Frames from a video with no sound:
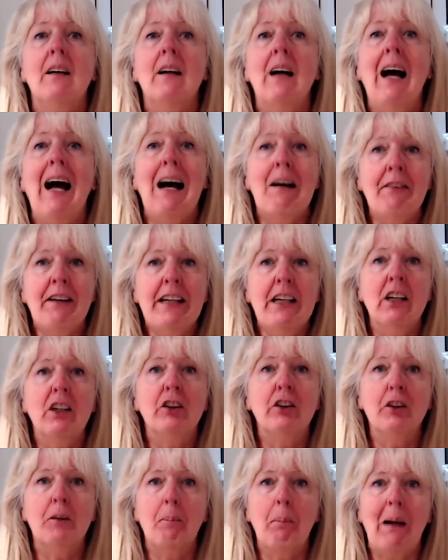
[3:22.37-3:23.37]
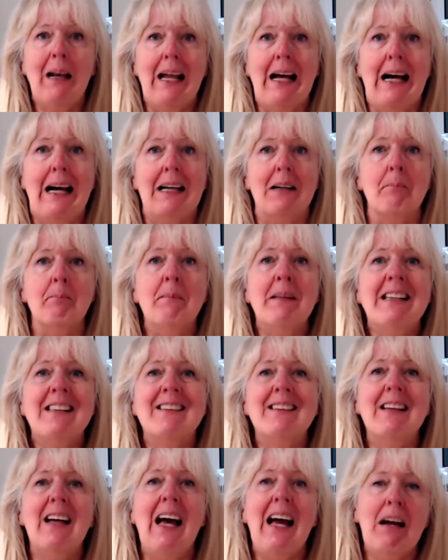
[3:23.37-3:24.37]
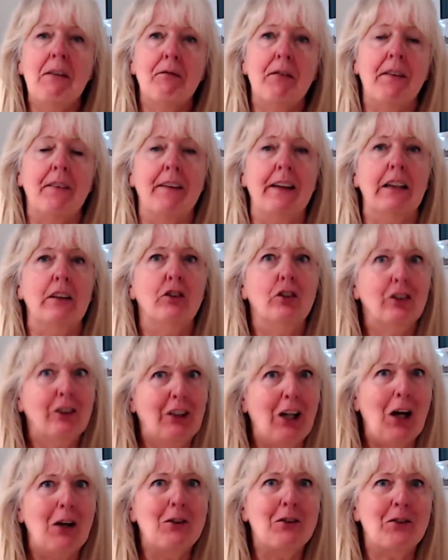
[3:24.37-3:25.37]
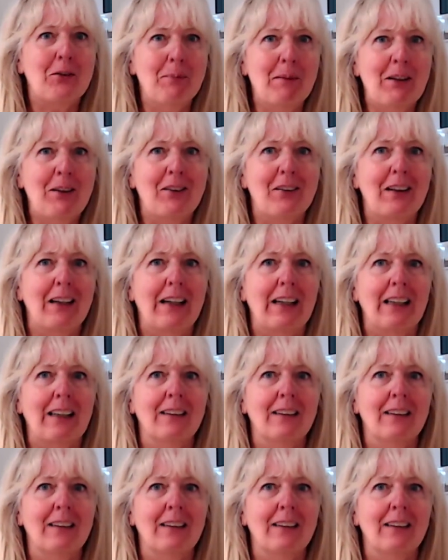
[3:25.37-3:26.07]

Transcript: Having a good plan means that everything should go smoothly.